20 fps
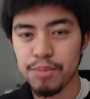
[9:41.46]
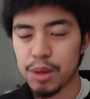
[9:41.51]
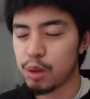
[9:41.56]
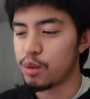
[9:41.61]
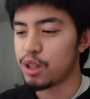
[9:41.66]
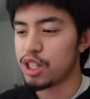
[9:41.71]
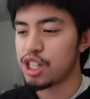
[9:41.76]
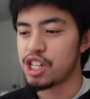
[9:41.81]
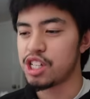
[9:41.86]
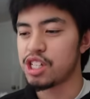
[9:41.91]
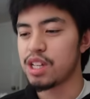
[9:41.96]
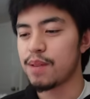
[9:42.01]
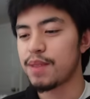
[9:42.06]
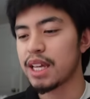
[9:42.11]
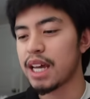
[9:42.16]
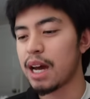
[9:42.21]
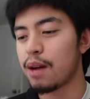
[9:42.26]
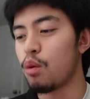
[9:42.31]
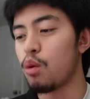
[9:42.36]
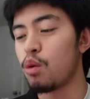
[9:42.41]
which is
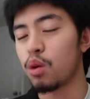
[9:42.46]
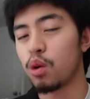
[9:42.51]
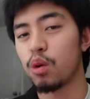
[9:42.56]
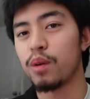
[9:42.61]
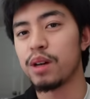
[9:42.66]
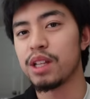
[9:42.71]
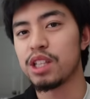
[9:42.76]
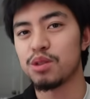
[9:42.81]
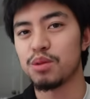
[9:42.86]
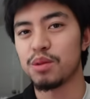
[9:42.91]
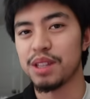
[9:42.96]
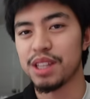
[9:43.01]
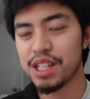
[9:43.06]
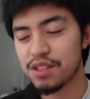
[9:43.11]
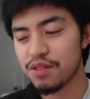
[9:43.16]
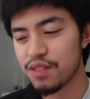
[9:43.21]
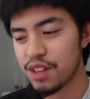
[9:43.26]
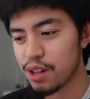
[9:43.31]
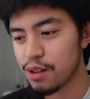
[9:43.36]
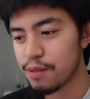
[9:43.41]
something I won't go into in
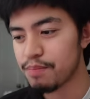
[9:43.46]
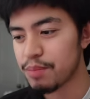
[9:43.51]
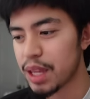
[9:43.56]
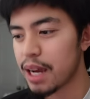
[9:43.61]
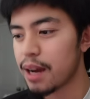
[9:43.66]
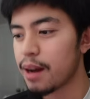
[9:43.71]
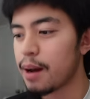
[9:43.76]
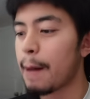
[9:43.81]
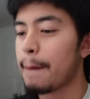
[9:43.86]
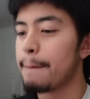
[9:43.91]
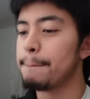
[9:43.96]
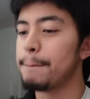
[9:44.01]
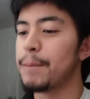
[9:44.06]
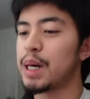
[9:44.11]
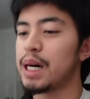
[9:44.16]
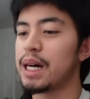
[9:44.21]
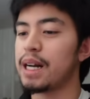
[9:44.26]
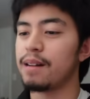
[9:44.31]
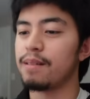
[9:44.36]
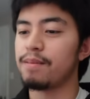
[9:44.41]
this video.
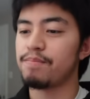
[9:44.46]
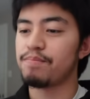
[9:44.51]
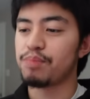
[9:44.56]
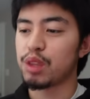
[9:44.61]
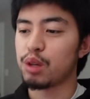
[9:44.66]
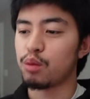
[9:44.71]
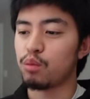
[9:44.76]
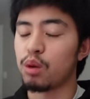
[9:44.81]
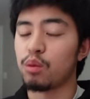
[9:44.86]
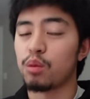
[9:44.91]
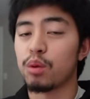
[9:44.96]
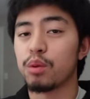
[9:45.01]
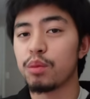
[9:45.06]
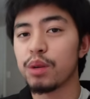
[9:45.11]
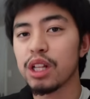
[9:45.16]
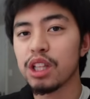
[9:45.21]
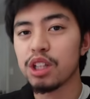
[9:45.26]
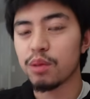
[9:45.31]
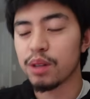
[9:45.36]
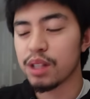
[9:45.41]
But what we
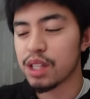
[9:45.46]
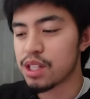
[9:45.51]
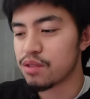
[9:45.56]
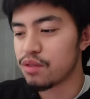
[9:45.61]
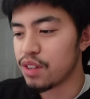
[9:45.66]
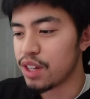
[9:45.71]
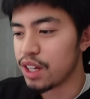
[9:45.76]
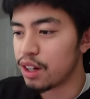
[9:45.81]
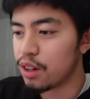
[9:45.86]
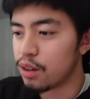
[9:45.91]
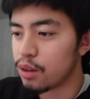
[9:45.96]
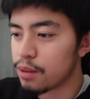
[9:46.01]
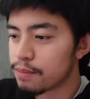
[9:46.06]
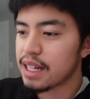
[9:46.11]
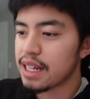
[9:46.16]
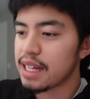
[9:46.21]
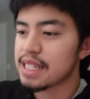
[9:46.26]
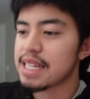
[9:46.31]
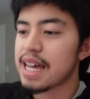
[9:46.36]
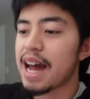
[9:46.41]
will do in this video
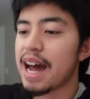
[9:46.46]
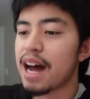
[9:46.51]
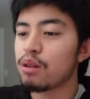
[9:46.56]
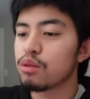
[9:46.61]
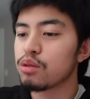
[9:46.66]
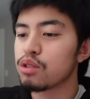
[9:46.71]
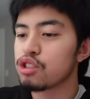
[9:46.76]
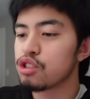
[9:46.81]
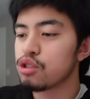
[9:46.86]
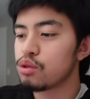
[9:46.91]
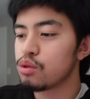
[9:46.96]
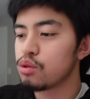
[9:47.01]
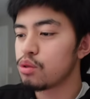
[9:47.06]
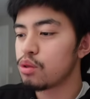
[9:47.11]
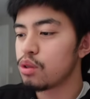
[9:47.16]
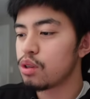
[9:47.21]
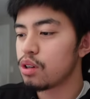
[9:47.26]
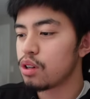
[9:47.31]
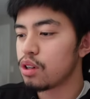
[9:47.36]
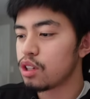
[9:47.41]
is how
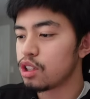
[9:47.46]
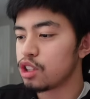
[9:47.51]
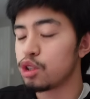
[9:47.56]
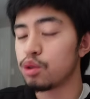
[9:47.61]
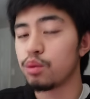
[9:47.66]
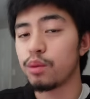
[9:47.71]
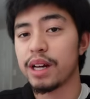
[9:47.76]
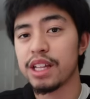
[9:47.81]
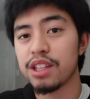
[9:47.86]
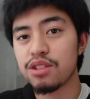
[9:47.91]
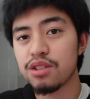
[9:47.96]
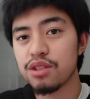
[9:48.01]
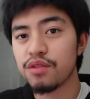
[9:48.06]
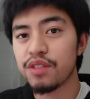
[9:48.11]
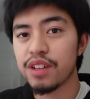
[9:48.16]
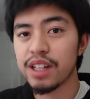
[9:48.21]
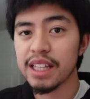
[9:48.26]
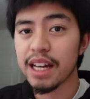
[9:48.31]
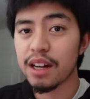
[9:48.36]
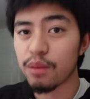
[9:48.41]
to do inter
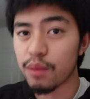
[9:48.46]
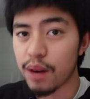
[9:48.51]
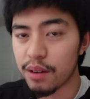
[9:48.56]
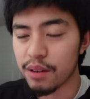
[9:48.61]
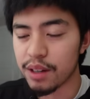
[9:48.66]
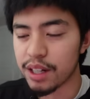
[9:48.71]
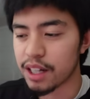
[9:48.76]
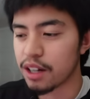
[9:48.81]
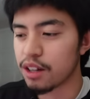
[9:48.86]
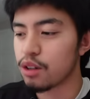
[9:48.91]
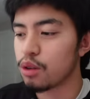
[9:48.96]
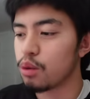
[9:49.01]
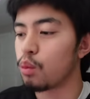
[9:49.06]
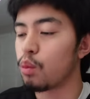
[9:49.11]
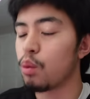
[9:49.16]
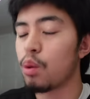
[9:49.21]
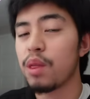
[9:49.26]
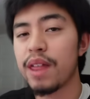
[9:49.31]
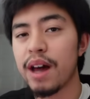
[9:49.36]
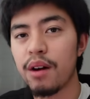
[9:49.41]
V LAN routing
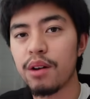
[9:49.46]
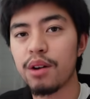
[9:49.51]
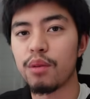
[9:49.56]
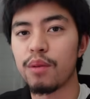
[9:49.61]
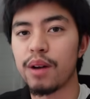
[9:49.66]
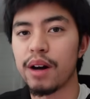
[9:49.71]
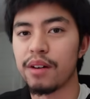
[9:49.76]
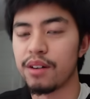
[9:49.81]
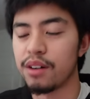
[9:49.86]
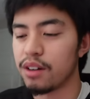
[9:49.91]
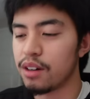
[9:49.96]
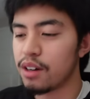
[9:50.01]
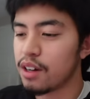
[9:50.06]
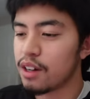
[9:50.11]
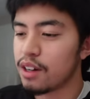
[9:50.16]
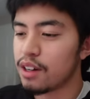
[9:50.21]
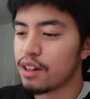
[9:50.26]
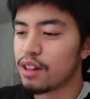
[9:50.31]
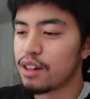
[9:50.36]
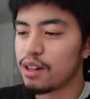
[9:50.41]
without a router.
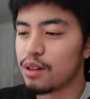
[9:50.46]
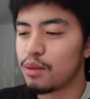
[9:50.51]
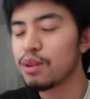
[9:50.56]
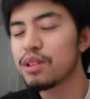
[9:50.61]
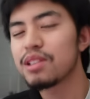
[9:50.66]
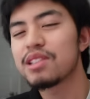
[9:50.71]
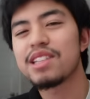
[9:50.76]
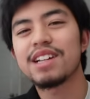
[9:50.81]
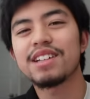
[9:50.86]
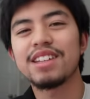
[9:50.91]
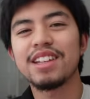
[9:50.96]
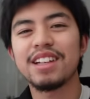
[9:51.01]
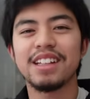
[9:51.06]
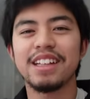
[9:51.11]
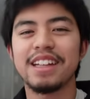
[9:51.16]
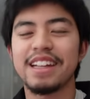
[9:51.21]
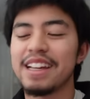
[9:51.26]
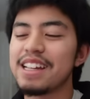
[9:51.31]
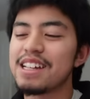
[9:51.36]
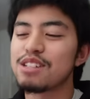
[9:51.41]
Well,
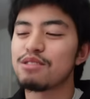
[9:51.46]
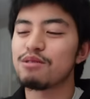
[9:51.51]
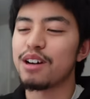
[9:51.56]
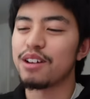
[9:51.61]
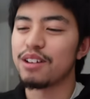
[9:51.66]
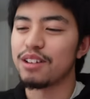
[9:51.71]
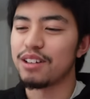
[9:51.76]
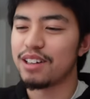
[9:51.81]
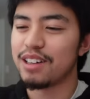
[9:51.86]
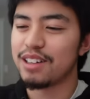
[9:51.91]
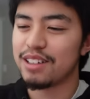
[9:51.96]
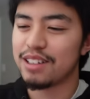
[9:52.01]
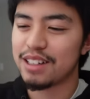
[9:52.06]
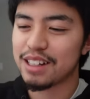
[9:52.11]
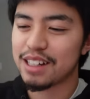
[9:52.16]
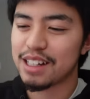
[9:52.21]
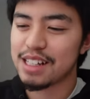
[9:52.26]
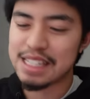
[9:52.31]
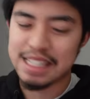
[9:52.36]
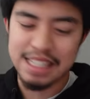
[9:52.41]
technically it is a router
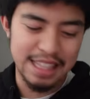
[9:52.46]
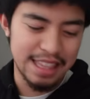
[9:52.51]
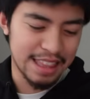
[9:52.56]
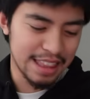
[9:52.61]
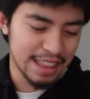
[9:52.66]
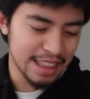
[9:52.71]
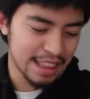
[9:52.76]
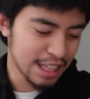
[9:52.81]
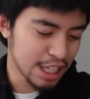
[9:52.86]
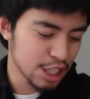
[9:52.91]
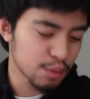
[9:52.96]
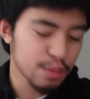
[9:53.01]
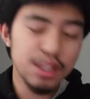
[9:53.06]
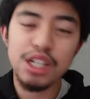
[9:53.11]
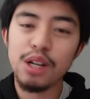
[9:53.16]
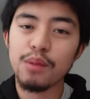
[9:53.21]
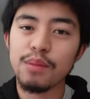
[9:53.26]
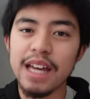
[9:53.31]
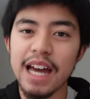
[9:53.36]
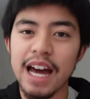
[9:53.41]
because the
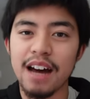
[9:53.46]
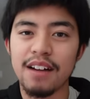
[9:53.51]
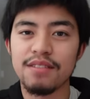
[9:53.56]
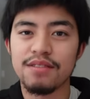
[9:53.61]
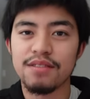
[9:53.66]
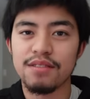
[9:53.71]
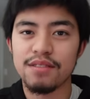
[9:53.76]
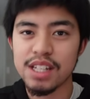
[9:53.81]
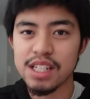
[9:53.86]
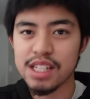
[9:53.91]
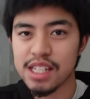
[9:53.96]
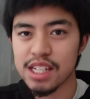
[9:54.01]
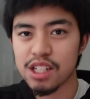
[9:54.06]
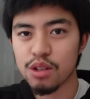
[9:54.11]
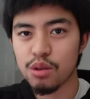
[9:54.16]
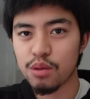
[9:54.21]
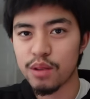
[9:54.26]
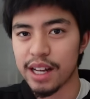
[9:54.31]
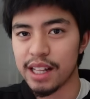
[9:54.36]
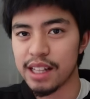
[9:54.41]
switch that we have, this
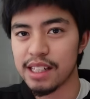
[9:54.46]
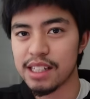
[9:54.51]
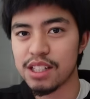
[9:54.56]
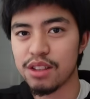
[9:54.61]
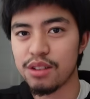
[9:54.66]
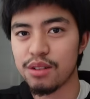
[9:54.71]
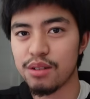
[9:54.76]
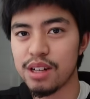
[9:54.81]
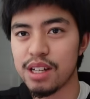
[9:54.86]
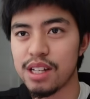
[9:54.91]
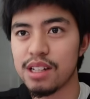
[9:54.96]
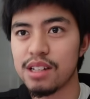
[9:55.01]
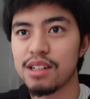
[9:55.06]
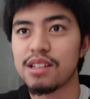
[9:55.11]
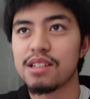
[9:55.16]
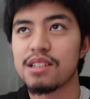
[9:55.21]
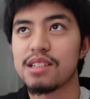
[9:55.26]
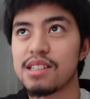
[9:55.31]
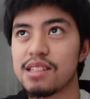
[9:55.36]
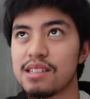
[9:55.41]
Cisco Catalyst
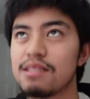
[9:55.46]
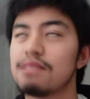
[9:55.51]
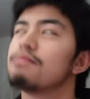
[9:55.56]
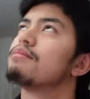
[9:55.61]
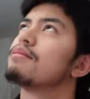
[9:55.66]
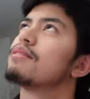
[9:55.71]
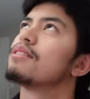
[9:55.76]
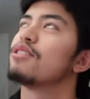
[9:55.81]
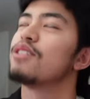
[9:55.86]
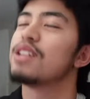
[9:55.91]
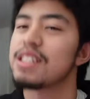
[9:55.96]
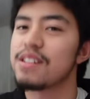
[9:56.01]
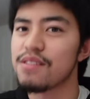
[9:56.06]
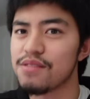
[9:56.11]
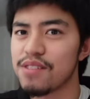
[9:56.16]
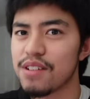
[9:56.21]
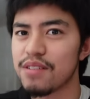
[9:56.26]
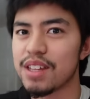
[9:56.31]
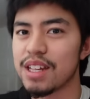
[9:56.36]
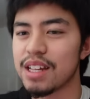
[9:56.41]

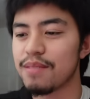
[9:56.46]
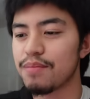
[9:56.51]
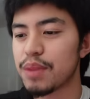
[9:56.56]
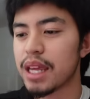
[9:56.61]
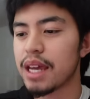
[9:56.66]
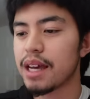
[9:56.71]
thirty-seven fifty,